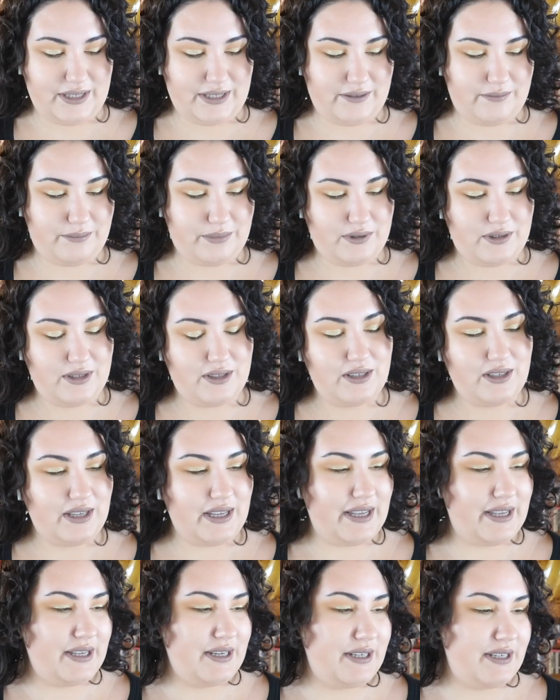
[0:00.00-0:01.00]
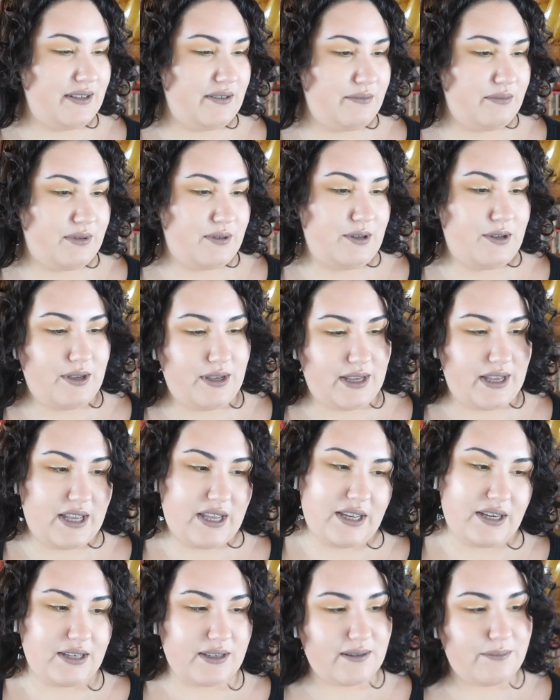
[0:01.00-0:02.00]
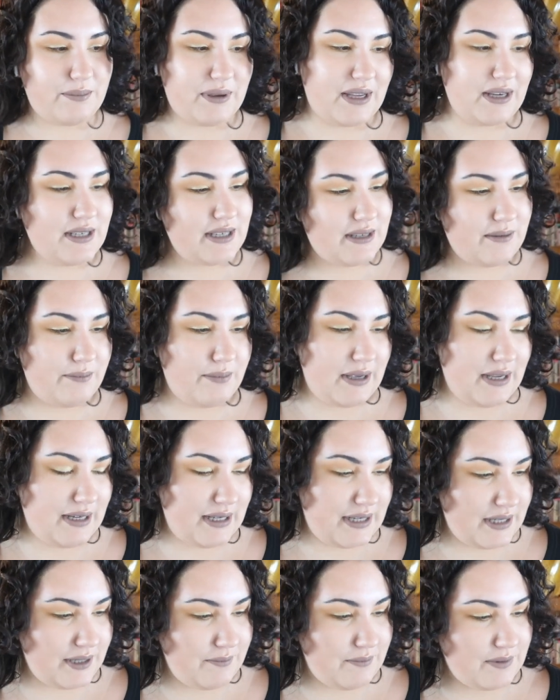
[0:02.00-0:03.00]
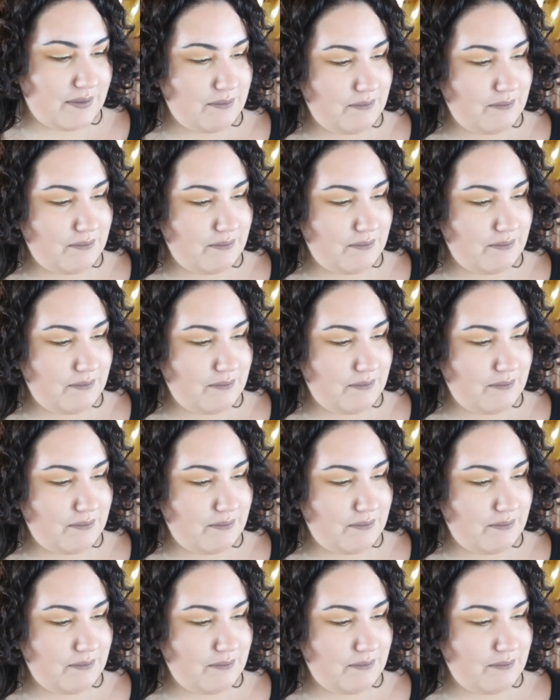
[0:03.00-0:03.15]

Dip and dip and dip and dip and dip.